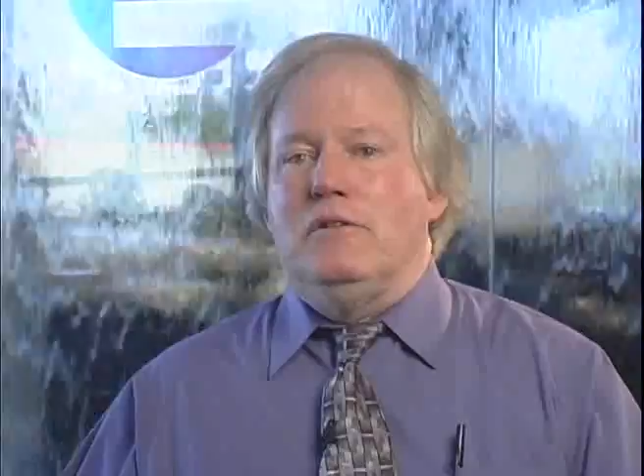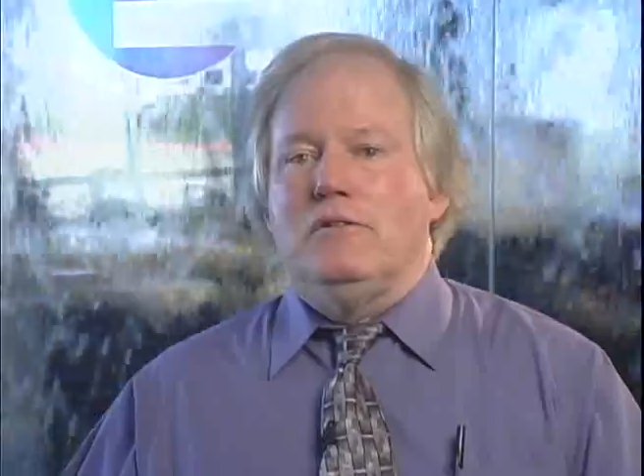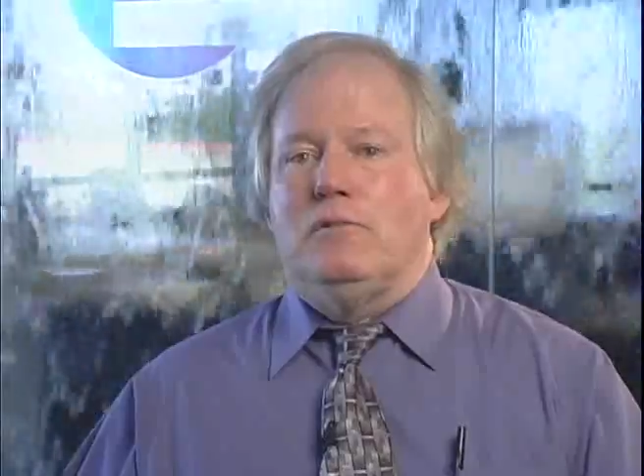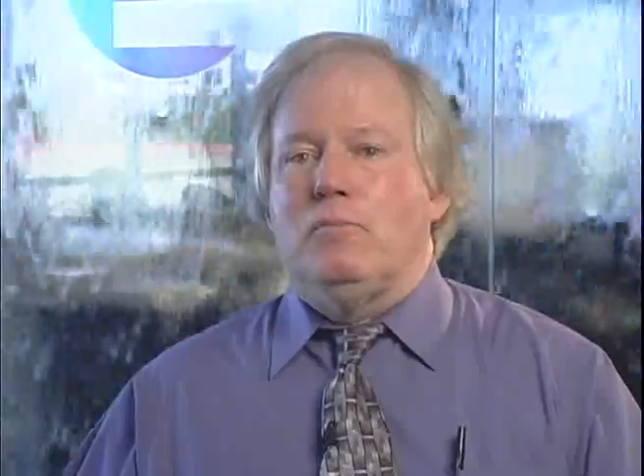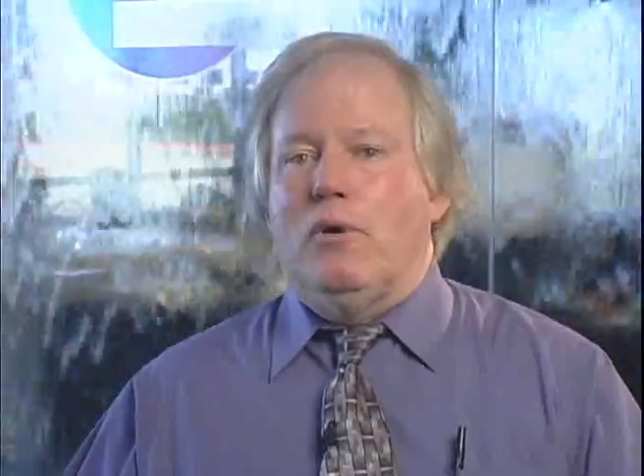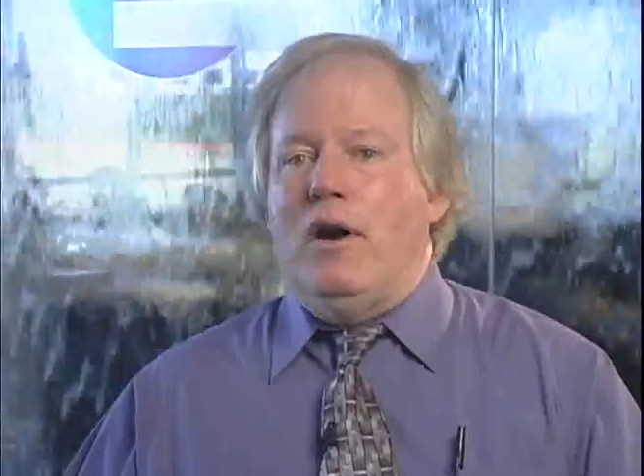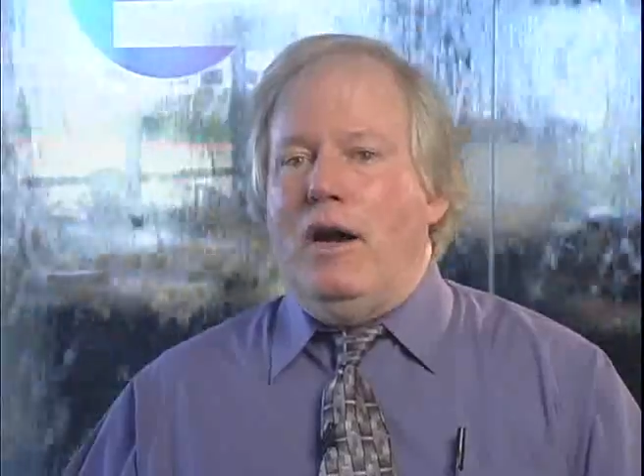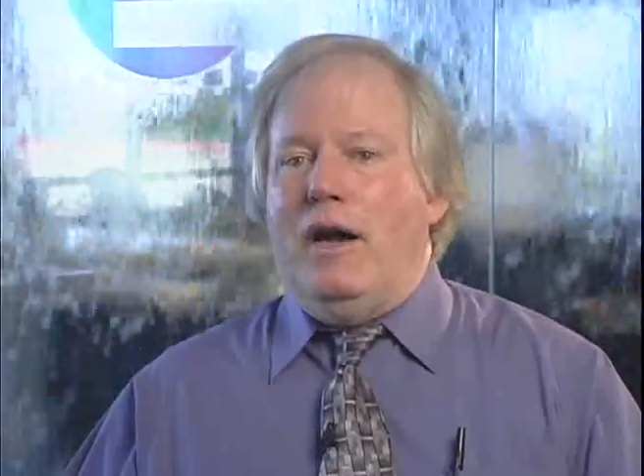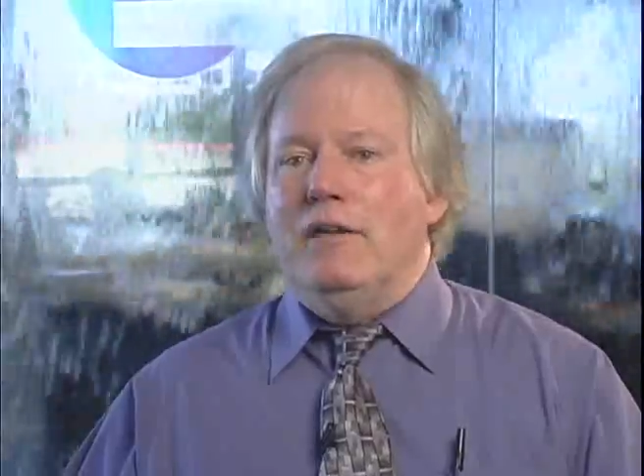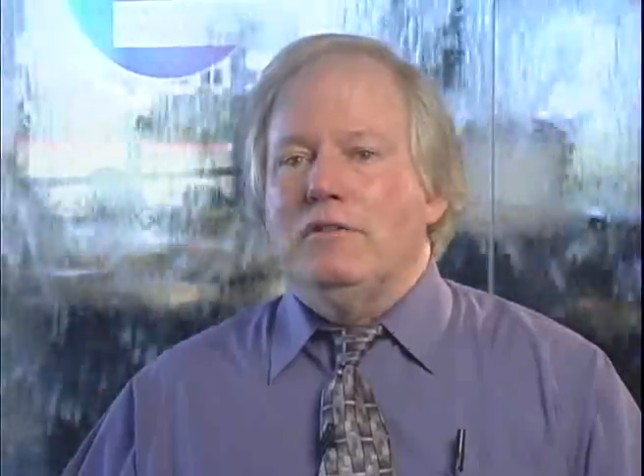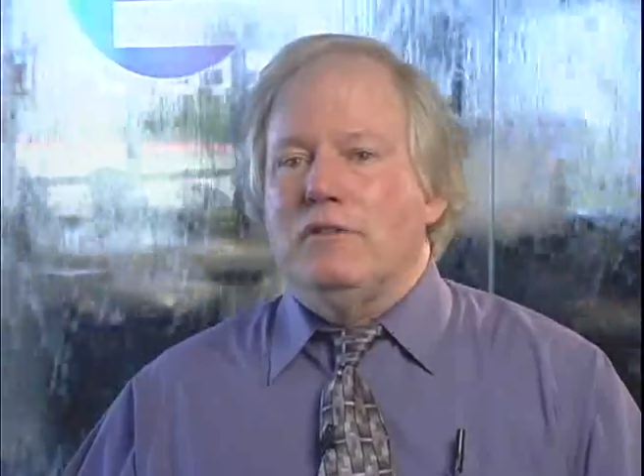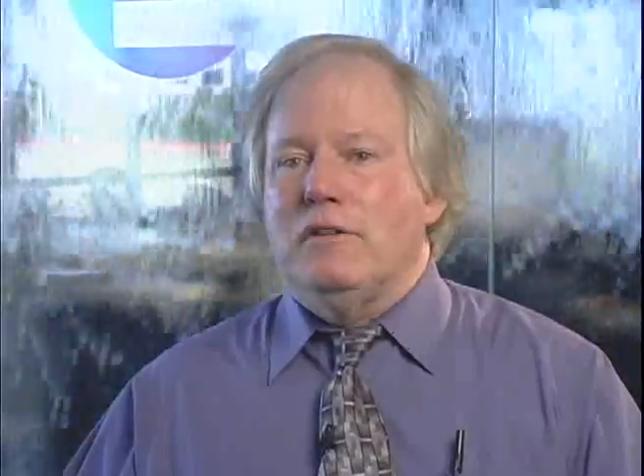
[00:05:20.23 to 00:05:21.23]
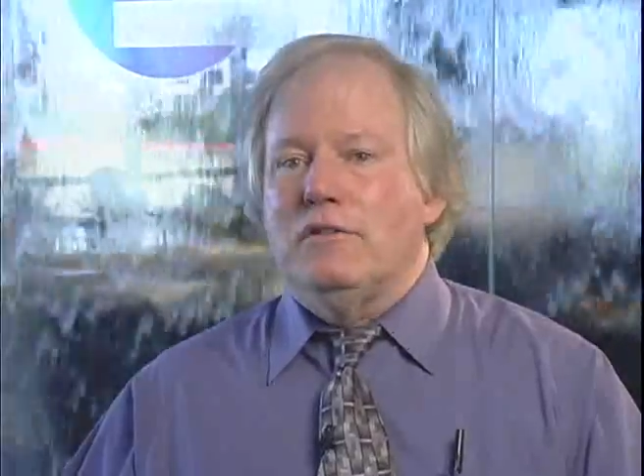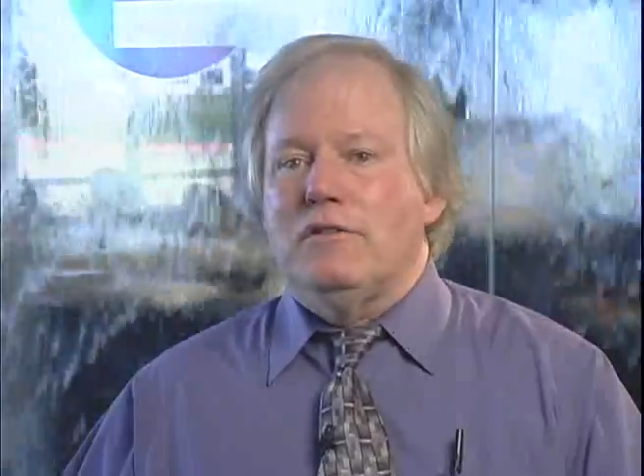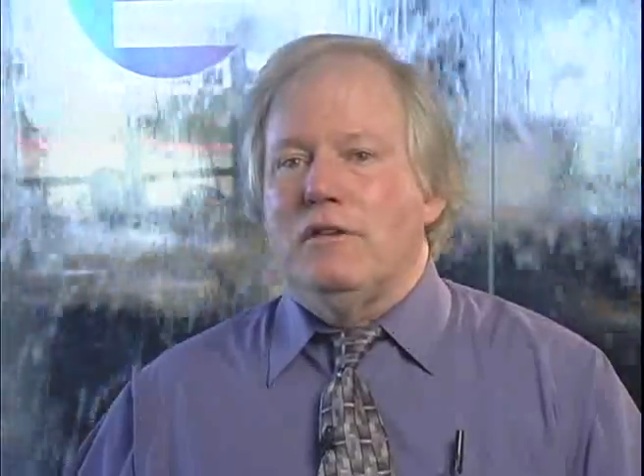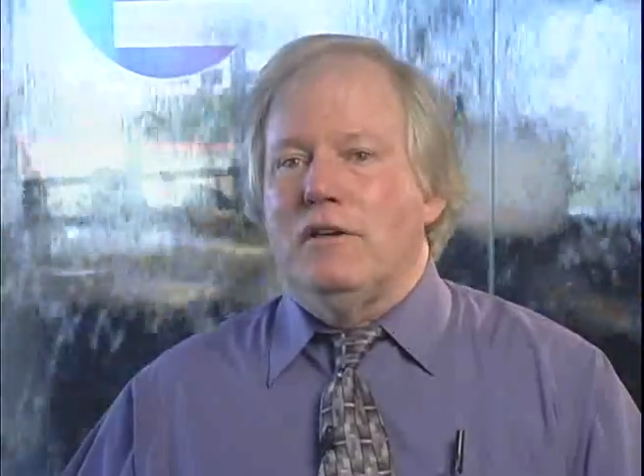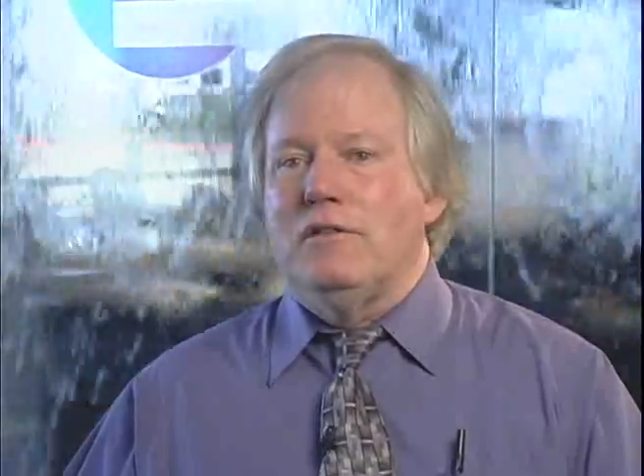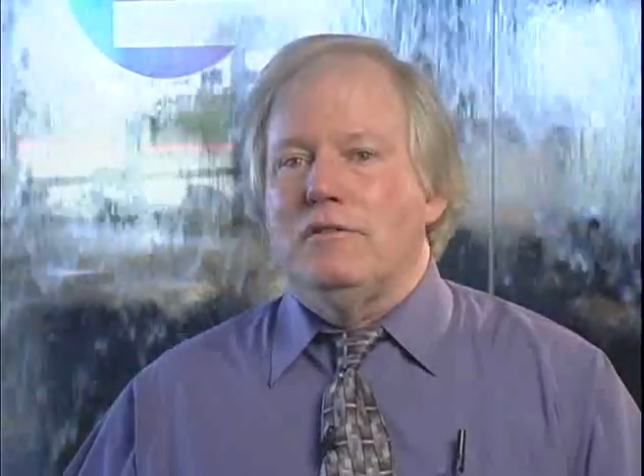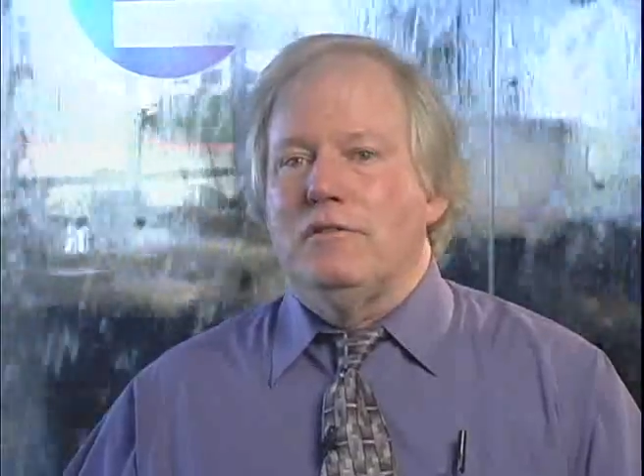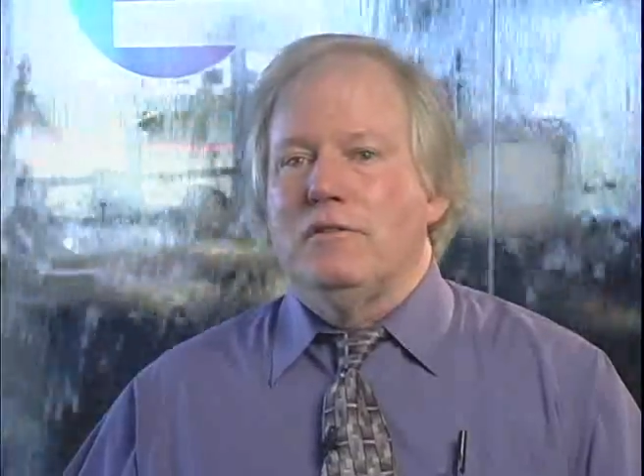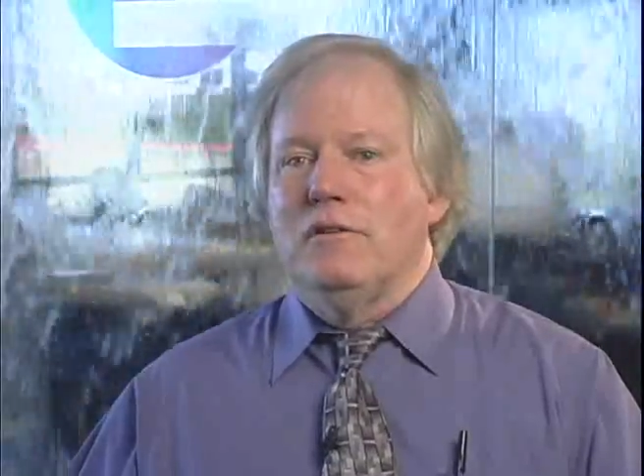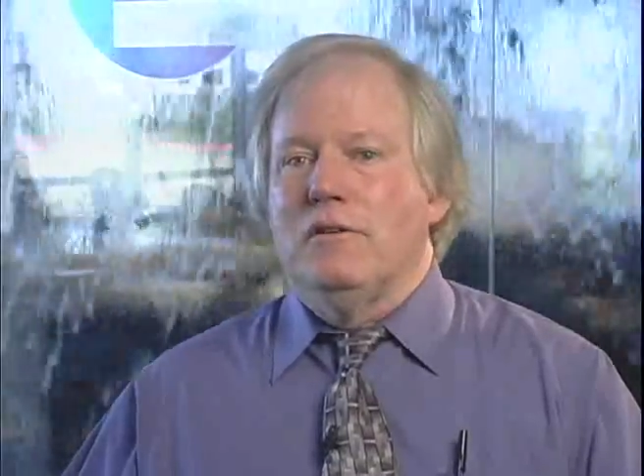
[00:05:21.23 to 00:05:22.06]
and surprised and says,